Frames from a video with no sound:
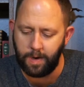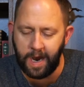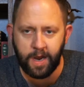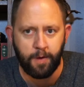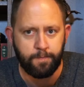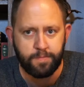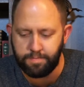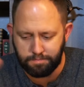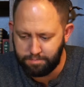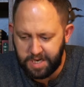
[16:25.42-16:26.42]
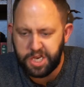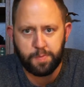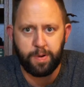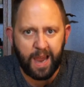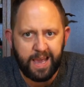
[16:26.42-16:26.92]
and a
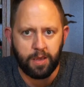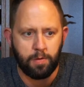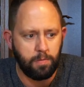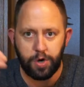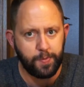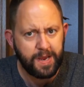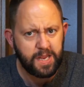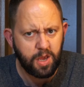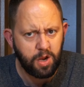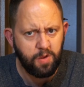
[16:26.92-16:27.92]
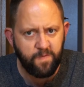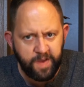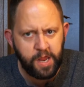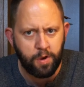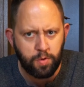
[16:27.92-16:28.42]
display, which means that you can do
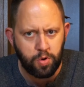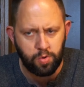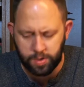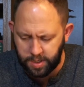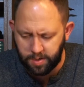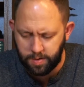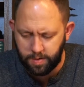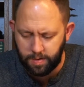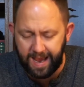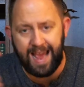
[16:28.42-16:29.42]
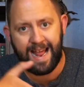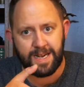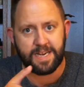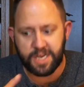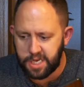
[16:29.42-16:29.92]
video calls,
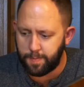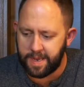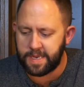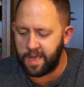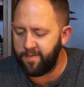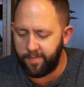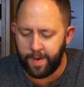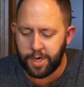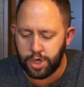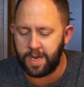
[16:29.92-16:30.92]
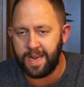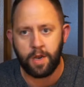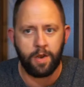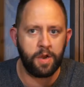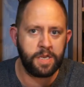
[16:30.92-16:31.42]
and it displays the information in
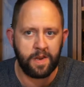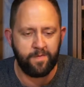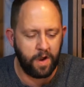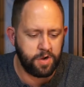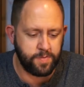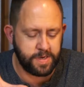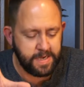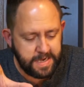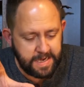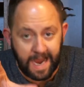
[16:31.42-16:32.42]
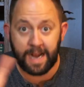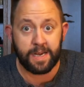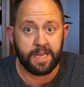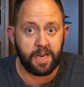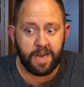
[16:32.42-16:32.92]
a nice environment,
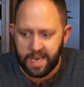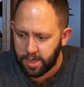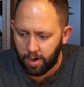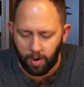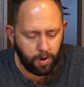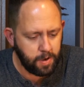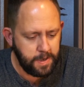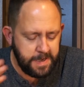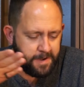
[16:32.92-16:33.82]
and is a desk clock.